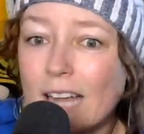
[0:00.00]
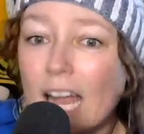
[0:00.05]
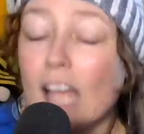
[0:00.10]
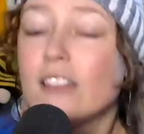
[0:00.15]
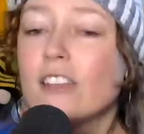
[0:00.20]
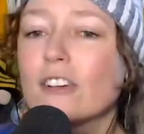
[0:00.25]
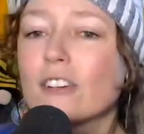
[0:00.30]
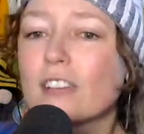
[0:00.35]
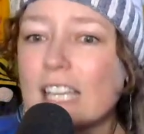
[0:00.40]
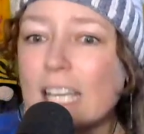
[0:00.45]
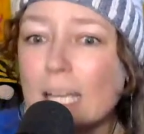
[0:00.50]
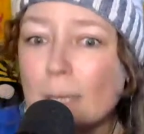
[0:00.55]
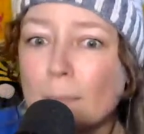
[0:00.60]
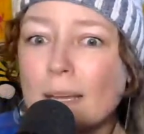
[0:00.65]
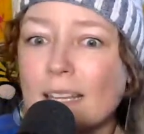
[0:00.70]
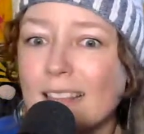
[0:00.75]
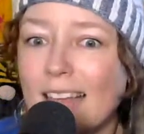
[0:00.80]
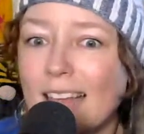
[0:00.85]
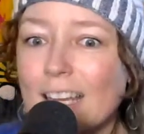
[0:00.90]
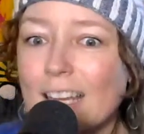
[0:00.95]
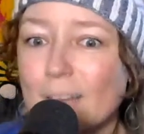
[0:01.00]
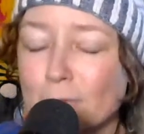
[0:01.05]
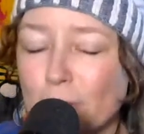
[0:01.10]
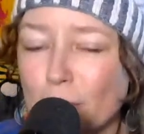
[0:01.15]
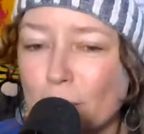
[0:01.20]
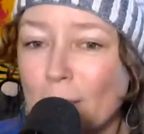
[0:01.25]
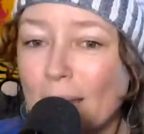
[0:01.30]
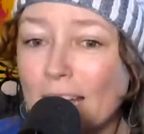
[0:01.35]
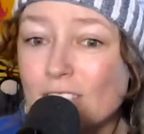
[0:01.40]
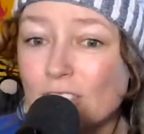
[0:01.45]
They're keeping that
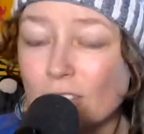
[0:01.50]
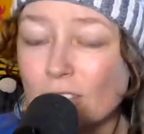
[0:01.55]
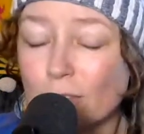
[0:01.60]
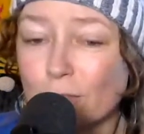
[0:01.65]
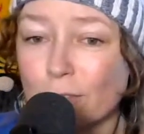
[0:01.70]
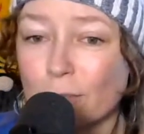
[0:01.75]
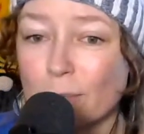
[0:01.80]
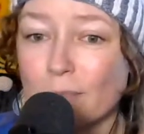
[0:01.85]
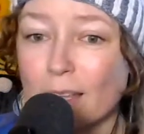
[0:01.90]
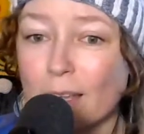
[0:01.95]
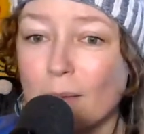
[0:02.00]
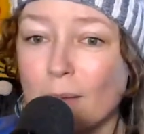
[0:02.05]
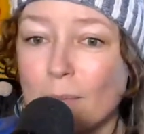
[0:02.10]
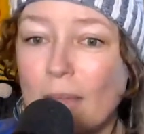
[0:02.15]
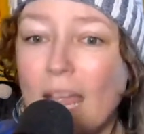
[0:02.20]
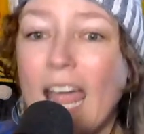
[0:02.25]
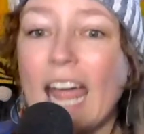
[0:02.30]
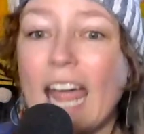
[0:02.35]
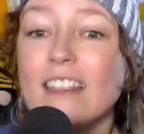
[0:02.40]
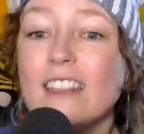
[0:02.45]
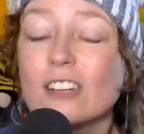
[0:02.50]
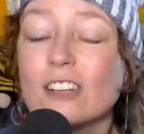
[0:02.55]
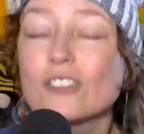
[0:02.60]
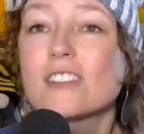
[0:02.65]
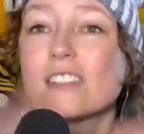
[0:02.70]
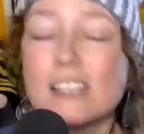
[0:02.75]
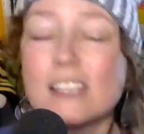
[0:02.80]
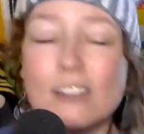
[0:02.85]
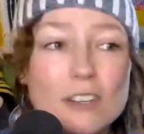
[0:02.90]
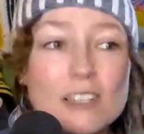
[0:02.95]
information from them, and they're
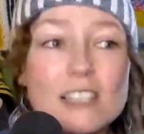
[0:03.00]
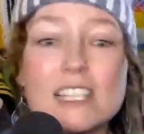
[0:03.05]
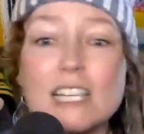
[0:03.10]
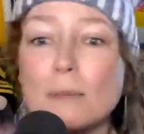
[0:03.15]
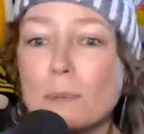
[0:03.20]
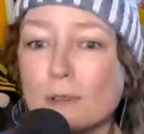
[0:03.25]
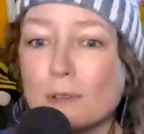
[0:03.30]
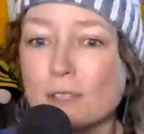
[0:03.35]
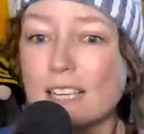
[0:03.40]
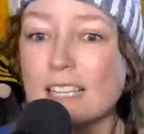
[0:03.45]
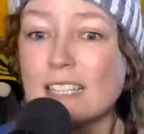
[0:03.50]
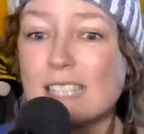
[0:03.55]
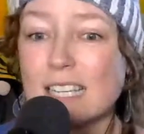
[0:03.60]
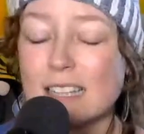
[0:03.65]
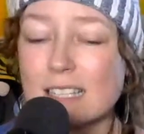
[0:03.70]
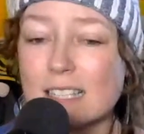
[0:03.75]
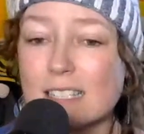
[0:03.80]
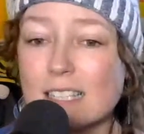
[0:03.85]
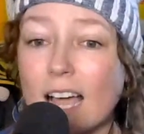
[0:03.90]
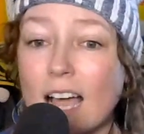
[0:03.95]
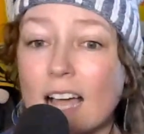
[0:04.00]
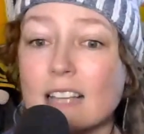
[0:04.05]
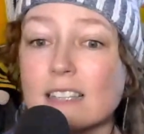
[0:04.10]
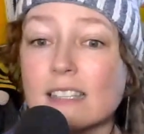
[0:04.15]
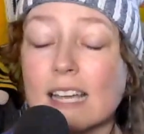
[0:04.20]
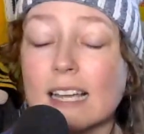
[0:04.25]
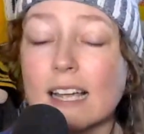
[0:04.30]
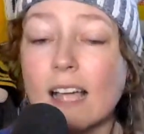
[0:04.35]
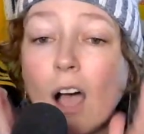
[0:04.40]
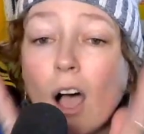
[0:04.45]
seriously presenting this guy as
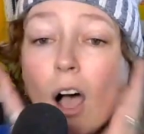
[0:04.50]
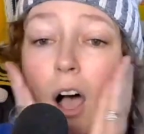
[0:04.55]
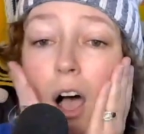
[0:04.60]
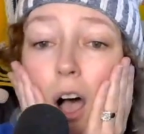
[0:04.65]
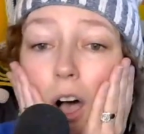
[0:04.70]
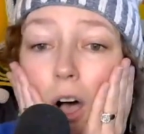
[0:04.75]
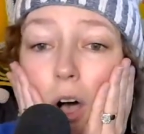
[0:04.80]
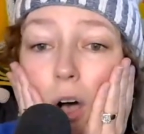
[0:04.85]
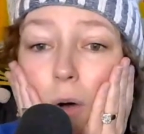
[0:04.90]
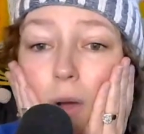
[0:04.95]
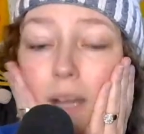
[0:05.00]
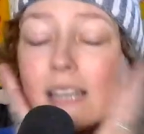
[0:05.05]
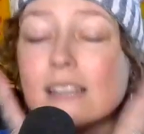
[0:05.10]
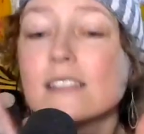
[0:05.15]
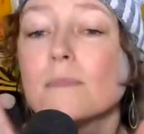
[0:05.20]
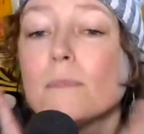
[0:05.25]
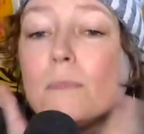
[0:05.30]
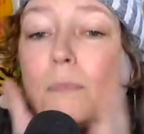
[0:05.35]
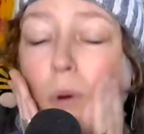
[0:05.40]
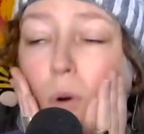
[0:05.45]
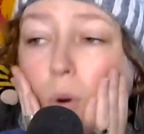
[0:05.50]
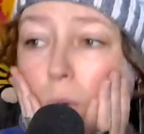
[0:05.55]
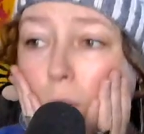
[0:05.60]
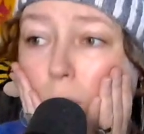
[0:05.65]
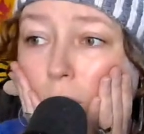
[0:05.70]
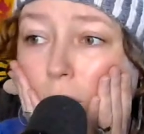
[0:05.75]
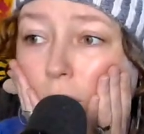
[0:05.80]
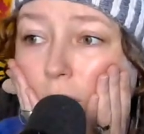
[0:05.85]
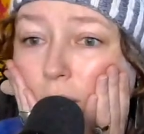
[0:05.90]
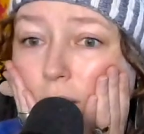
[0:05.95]
like, "Oh, he's a
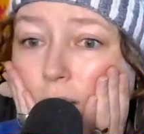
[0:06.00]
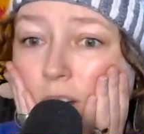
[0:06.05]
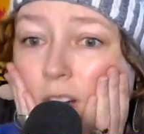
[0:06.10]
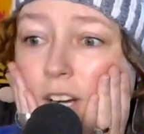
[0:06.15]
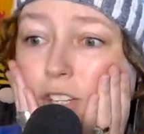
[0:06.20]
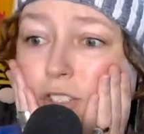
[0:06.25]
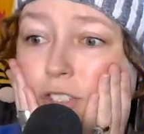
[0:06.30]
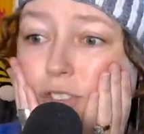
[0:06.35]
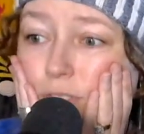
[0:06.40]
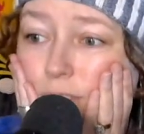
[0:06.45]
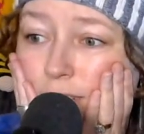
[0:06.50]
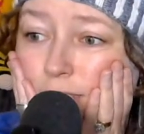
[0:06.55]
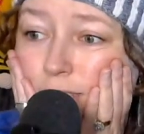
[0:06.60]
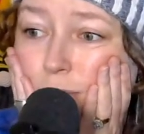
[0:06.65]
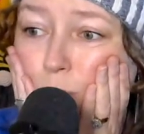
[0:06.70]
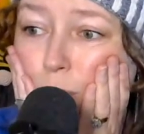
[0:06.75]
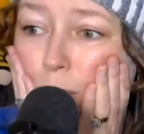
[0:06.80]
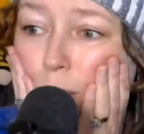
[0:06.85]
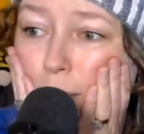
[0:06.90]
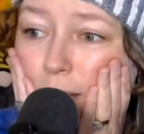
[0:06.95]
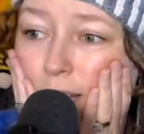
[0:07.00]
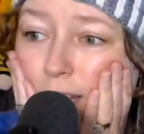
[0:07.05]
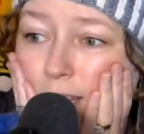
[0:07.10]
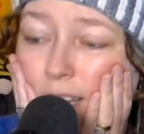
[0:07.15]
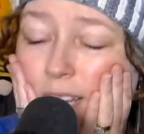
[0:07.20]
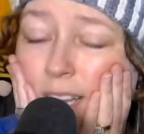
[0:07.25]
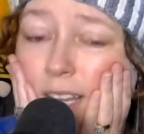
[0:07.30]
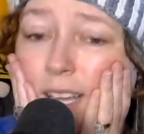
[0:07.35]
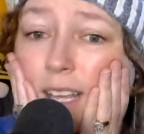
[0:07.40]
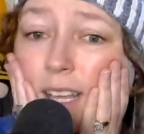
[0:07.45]
poor trans woman,
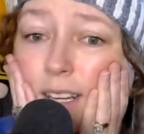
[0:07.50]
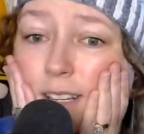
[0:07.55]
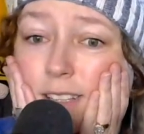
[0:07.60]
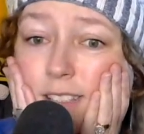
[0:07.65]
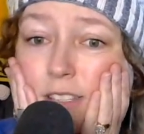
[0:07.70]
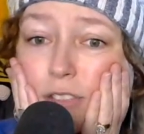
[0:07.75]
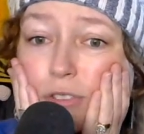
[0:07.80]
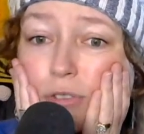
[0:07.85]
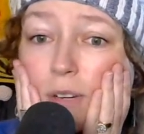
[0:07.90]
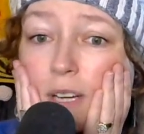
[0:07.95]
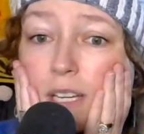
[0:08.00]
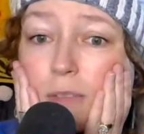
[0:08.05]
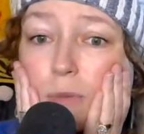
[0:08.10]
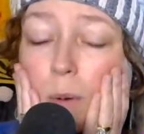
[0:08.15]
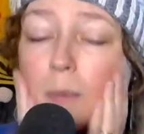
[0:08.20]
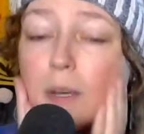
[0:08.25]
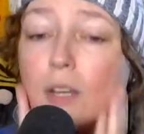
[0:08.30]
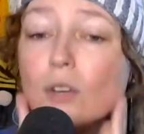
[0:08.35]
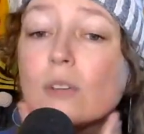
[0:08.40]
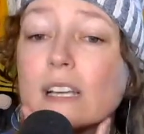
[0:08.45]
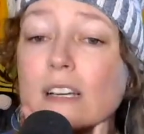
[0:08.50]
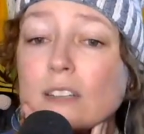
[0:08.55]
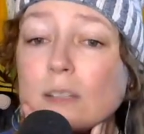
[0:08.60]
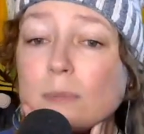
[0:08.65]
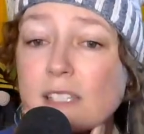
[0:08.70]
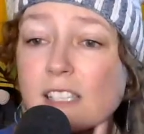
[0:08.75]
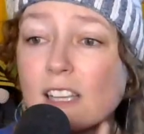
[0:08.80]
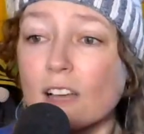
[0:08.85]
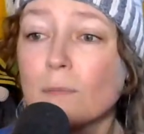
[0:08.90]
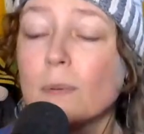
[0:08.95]
innocent trans woman who killed
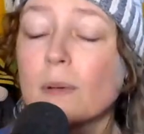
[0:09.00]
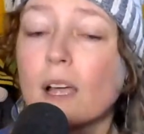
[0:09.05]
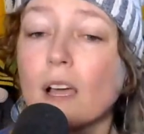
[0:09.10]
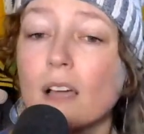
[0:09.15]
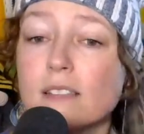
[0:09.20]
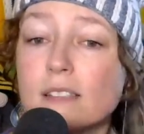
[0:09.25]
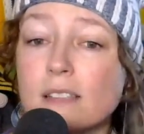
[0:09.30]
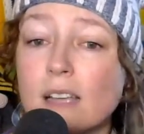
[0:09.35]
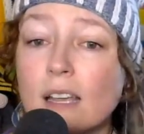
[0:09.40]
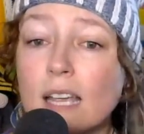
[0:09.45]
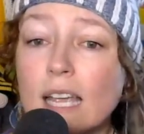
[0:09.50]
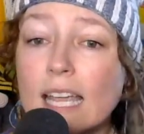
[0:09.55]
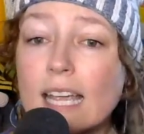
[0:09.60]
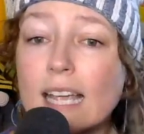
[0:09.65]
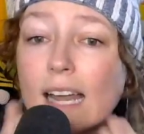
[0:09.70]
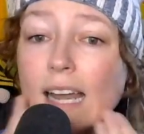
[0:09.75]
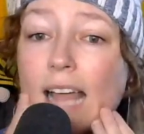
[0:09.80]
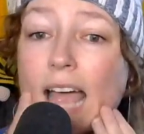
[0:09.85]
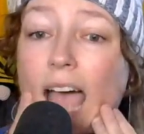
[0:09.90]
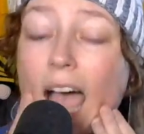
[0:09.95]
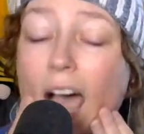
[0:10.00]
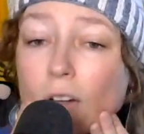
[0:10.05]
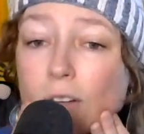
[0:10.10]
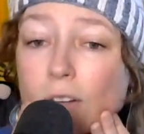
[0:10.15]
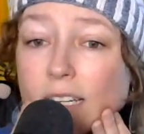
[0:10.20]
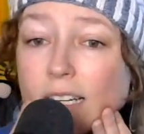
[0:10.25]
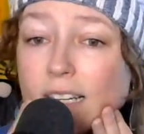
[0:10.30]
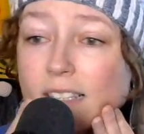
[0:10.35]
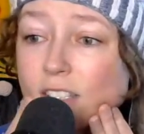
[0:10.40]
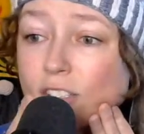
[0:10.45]
himself because he got
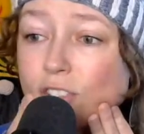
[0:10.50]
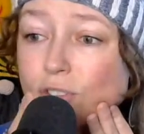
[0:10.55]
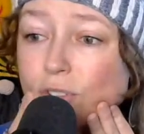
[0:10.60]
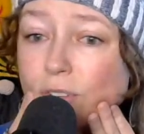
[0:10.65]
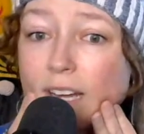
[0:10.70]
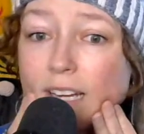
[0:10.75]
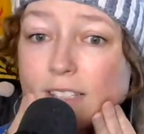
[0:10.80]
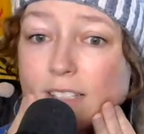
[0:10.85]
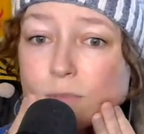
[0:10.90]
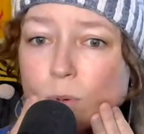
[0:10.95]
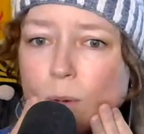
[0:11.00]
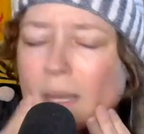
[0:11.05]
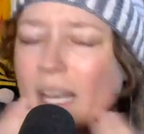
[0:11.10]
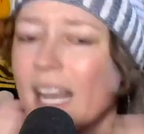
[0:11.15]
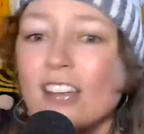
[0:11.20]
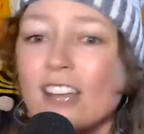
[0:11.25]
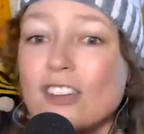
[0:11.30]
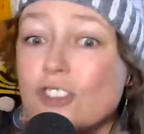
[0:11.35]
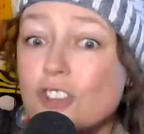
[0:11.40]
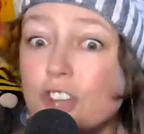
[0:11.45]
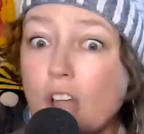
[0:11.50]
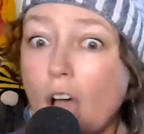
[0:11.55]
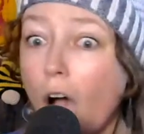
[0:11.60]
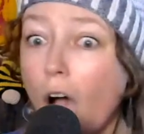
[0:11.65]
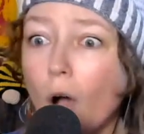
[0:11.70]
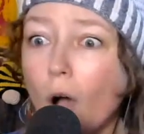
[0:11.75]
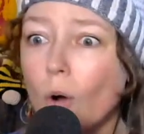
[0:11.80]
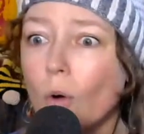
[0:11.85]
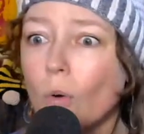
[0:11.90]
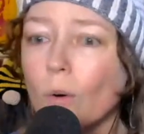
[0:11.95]
outed as a trans woman."
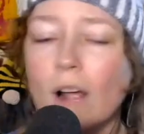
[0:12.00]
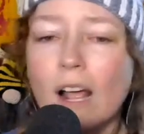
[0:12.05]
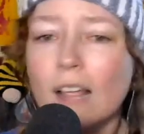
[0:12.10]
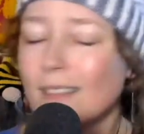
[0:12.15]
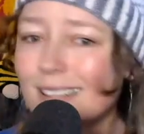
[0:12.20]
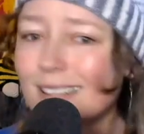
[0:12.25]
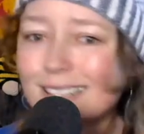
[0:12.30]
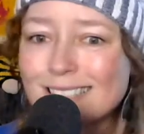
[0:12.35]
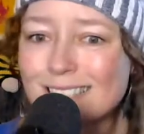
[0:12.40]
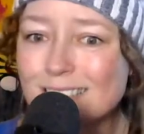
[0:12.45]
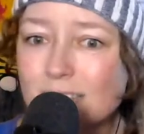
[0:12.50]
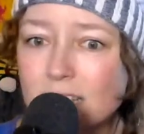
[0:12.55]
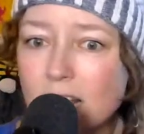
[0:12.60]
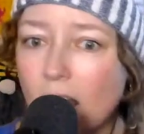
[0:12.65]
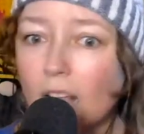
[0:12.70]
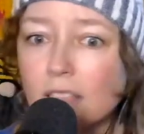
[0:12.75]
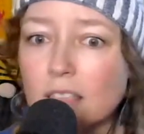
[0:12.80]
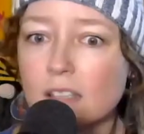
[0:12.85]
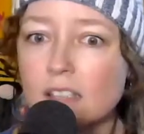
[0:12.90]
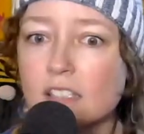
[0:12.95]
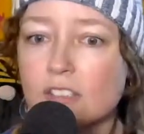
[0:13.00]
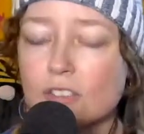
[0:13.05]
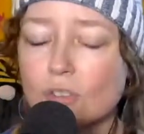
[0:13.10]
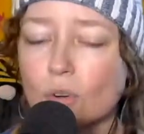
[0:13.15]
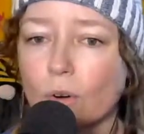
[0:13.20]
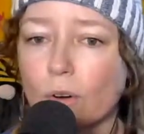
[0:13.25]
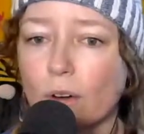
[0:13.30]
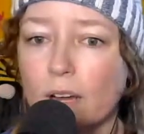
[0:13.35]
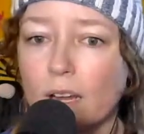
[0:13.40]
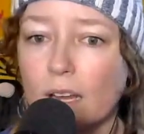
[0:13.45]
No, that is not the
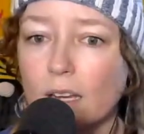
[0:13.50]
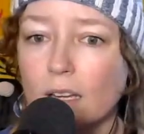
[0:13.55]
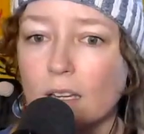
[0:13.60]
story.